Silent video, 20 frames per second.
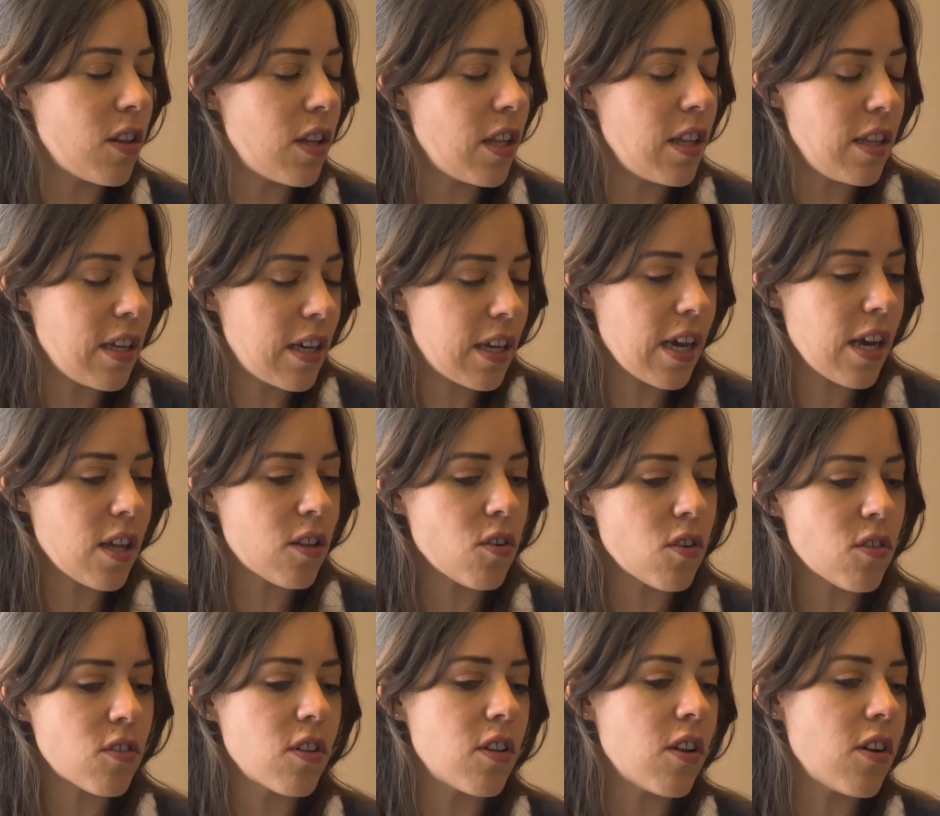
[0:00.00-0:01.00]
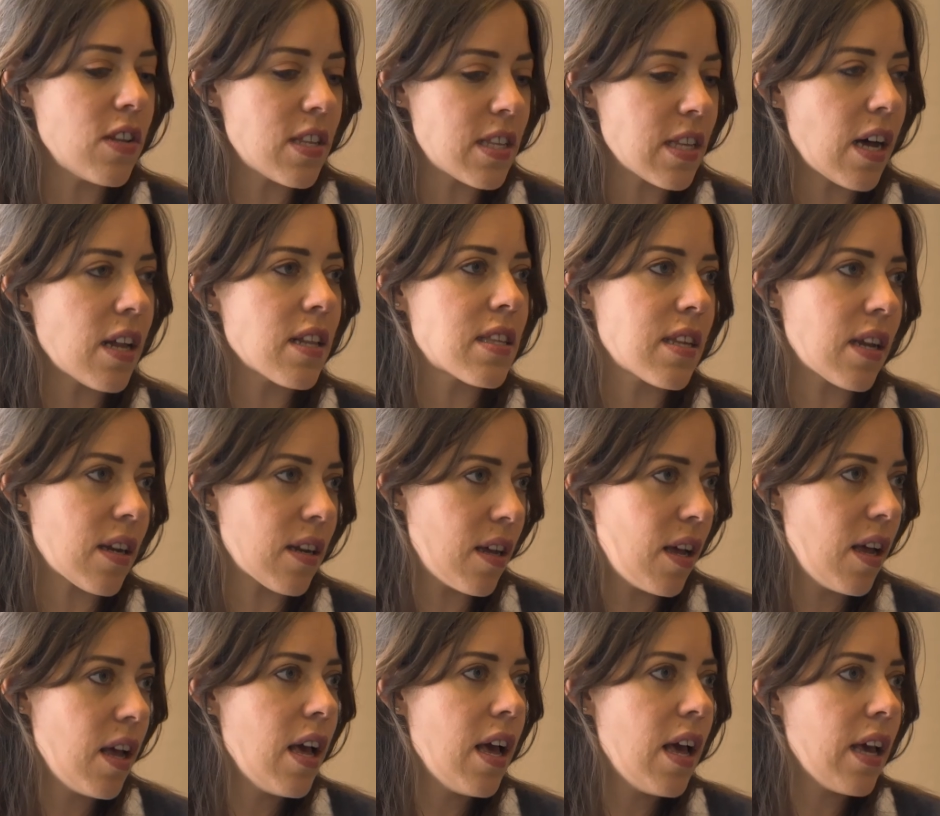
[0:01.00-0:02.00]
indicators, the results are
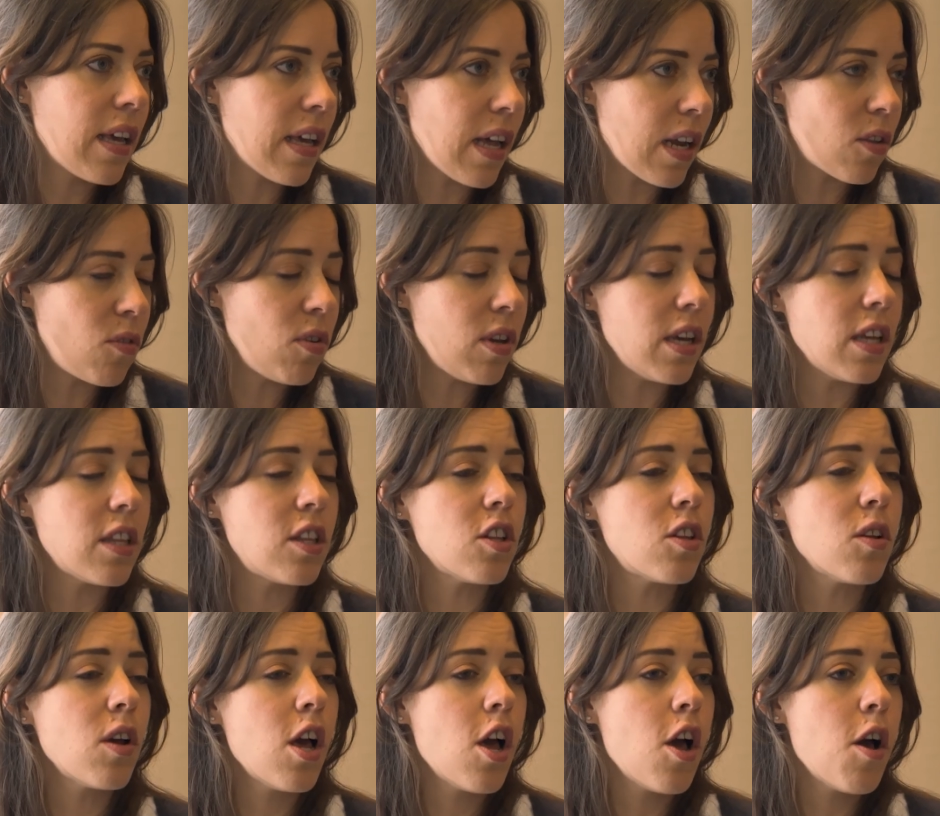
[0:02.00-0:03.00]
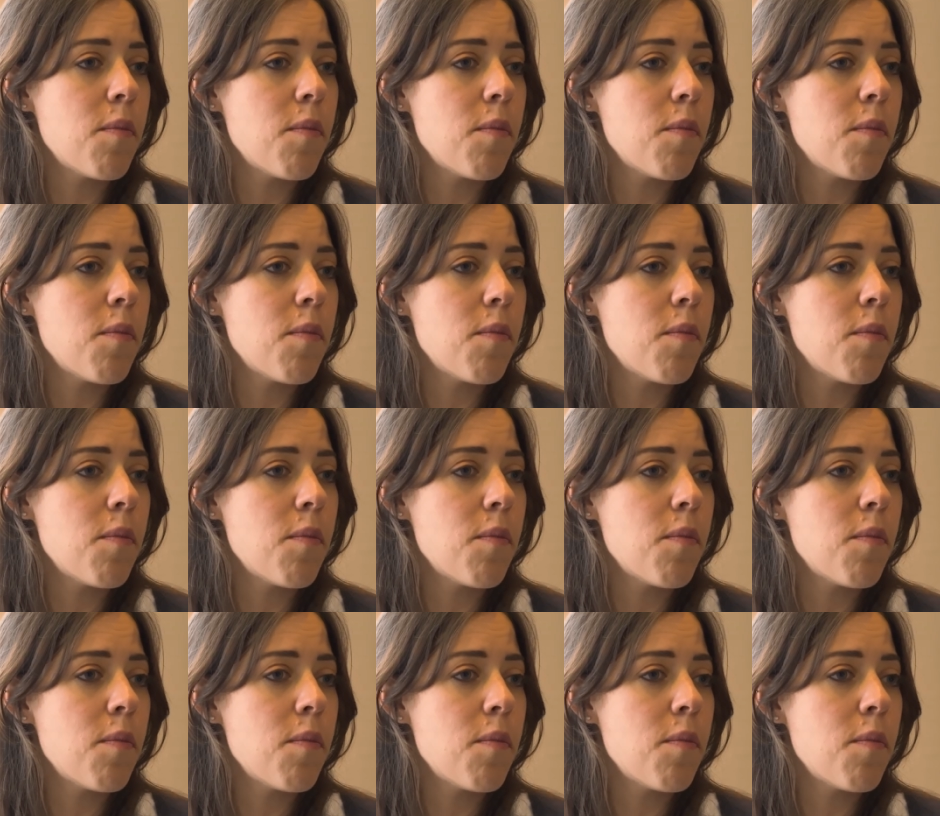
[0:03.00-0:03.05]
calculated.